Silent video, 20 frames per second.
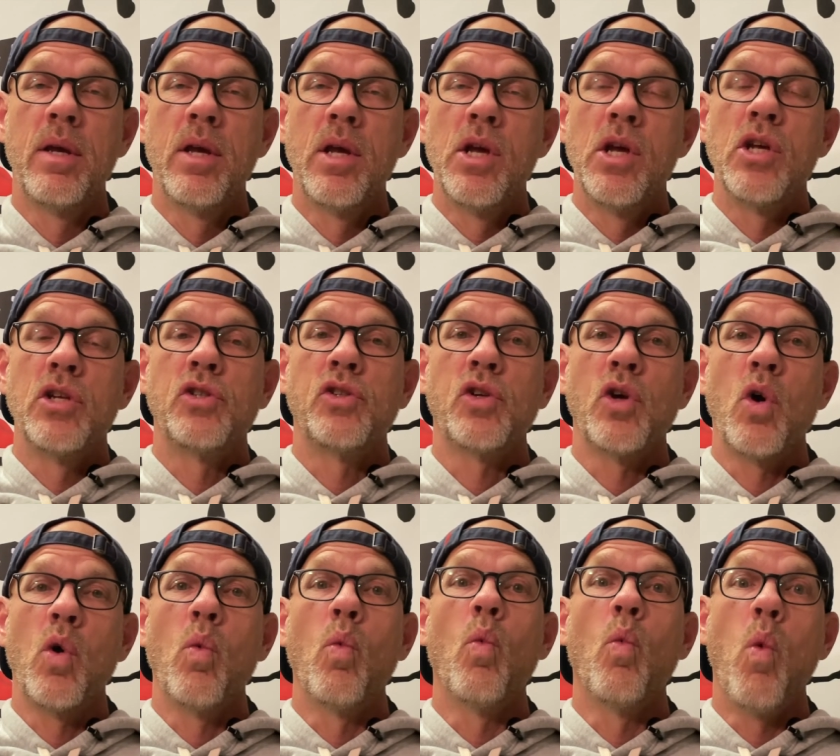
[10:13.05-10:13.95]

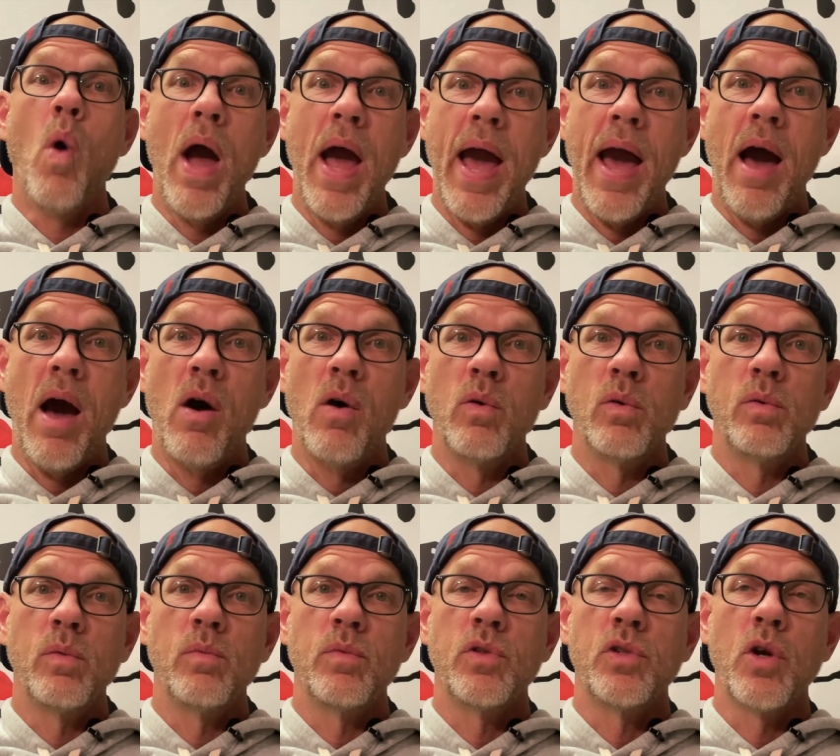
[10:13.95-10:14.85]
So,
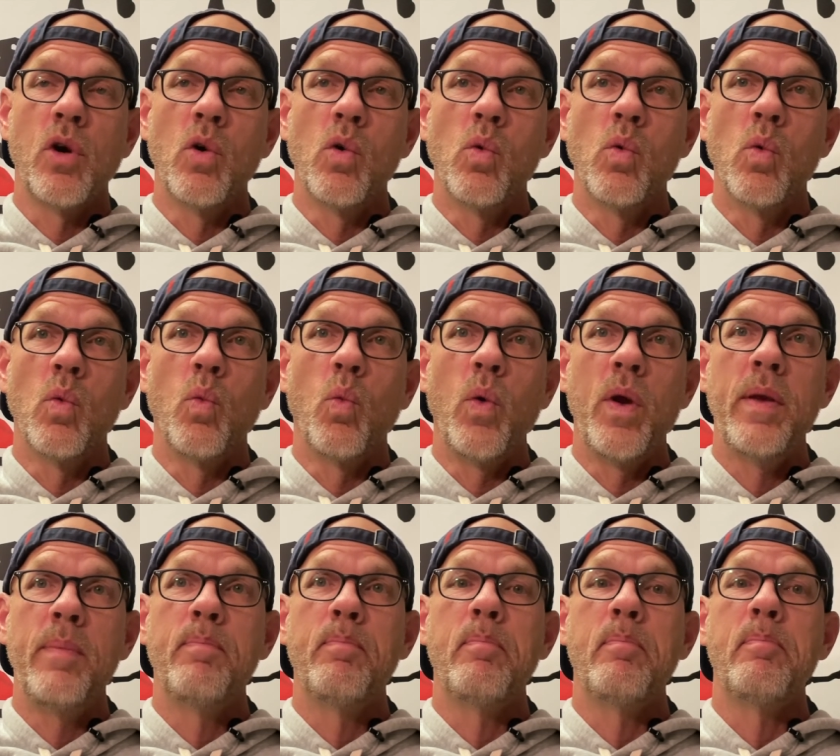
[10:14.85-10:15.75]
wow. So,
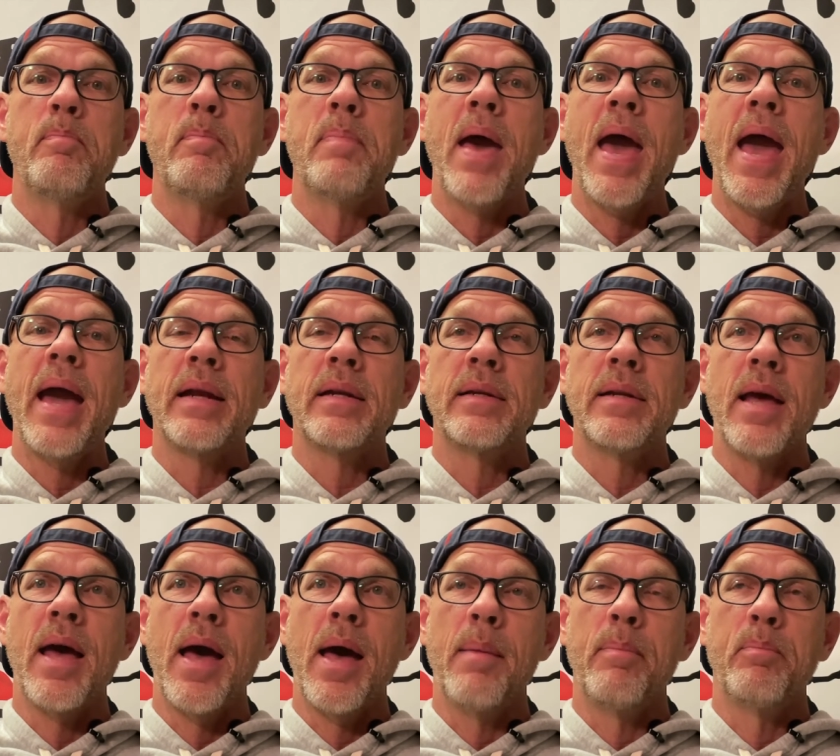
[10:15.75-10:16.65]
we packed
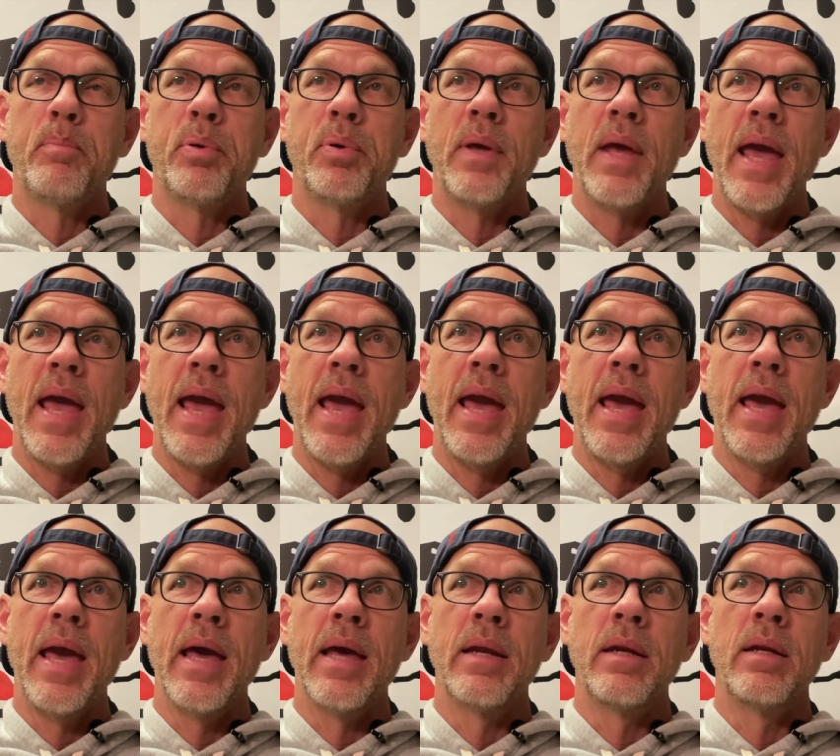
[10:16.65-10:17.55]
up,
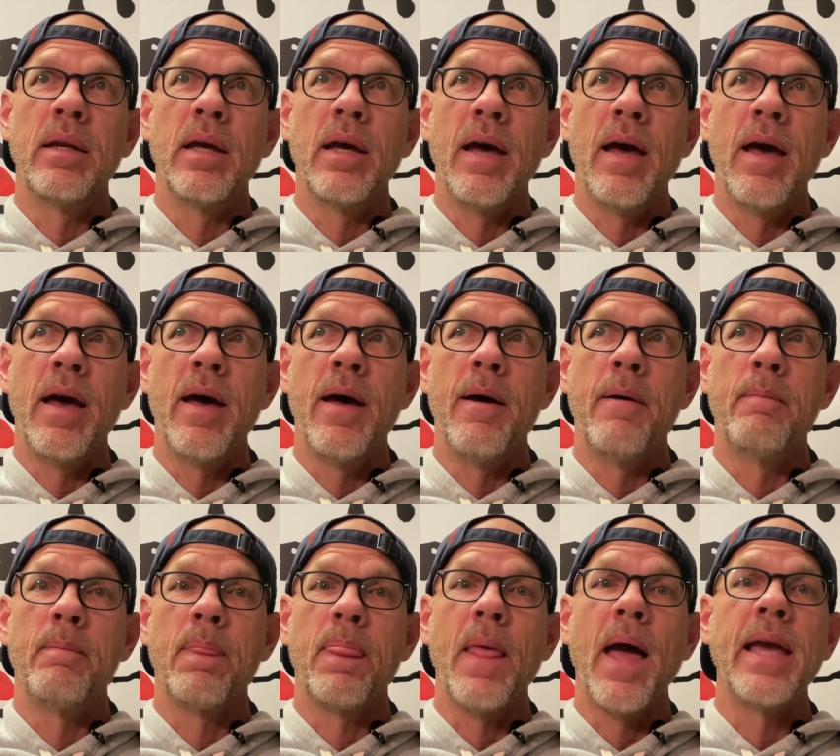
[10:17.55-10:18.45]
and
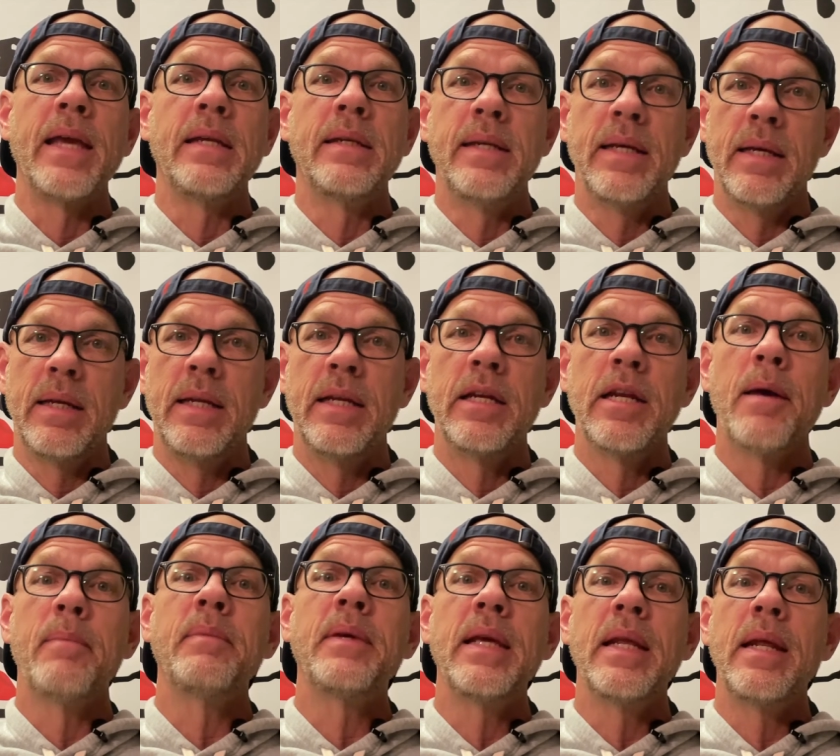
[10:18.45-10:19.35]
um, I did end
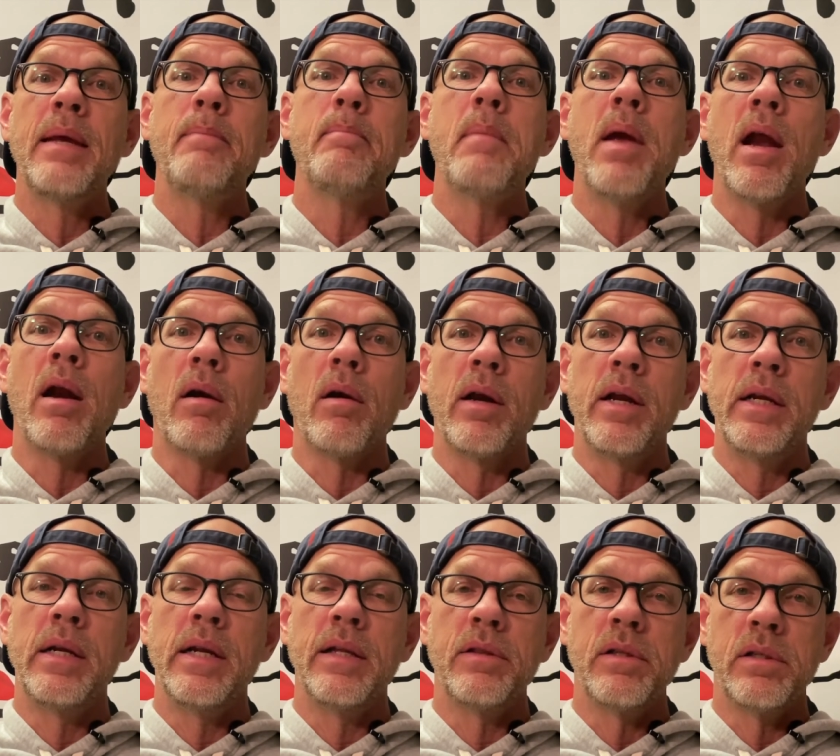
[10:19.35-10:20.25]
up getting
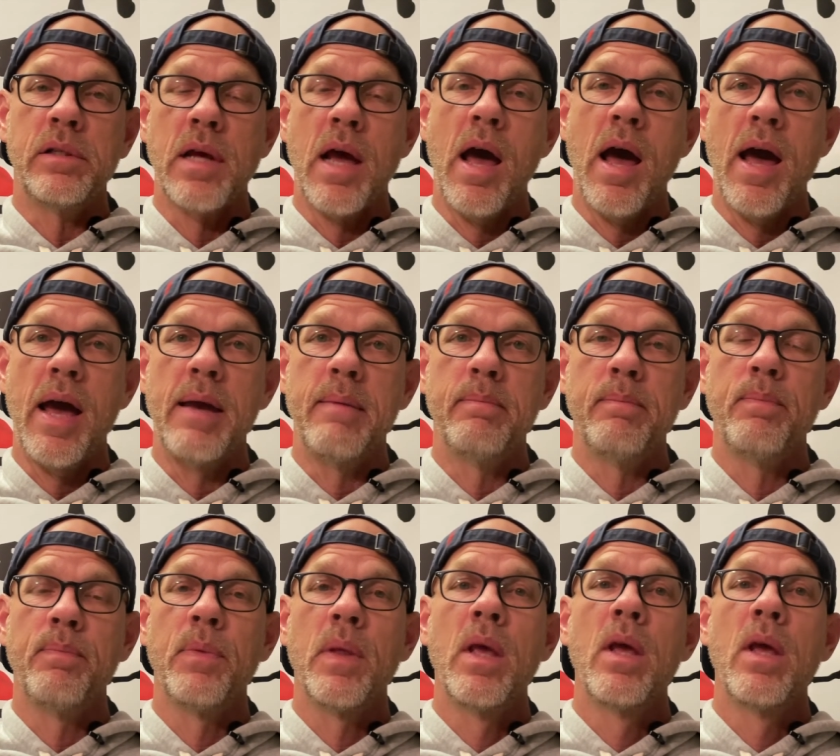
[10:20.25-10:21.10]
married at the time.